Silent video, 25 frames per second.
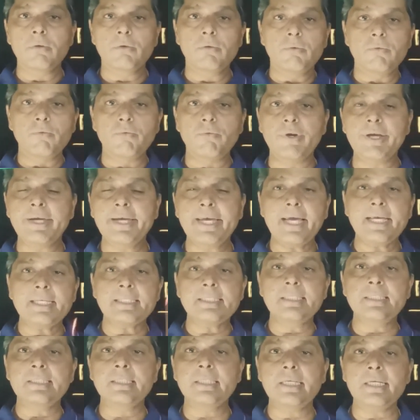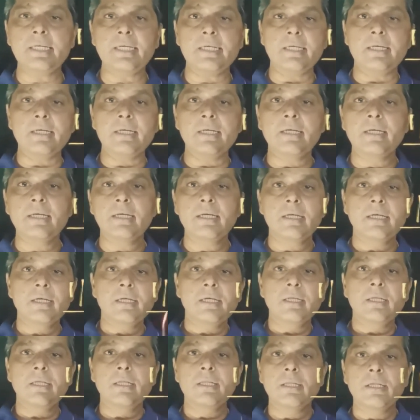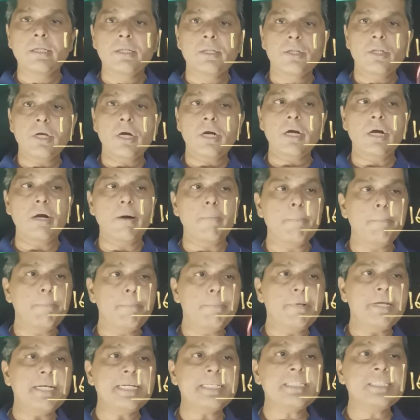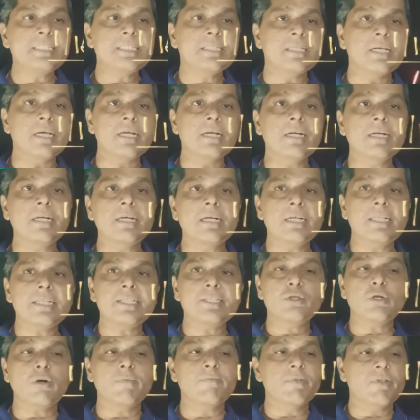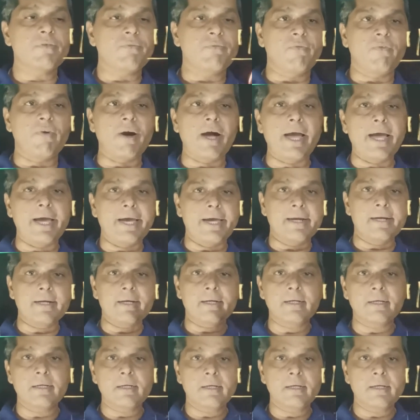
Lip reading: we can see the complete circles of the fire,